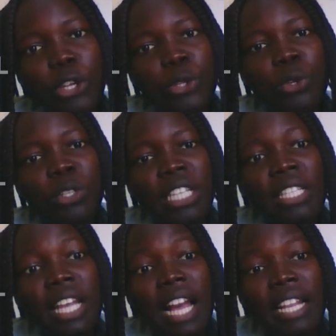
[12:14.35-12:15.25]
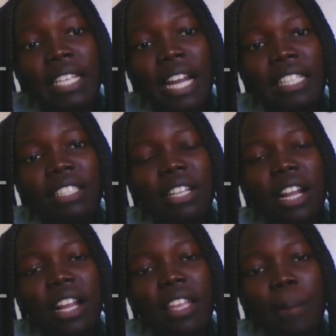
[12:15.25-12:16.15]
you just add that
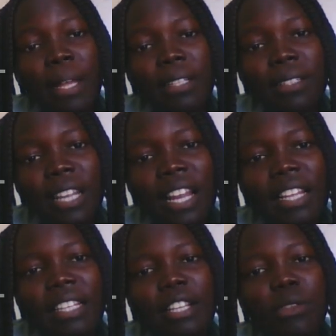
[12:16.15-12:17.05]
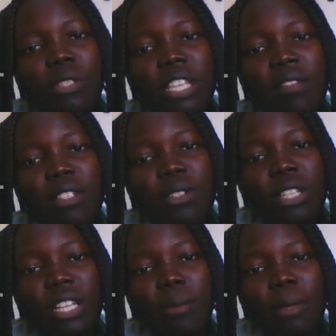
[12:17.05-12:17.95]
email there and then you save it to
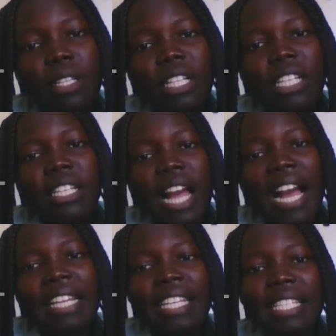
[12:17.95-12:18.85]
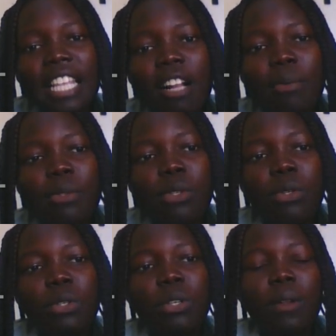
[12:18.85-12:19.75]
the email. And this helps
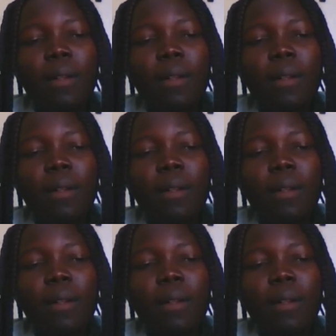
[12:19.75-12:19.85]
you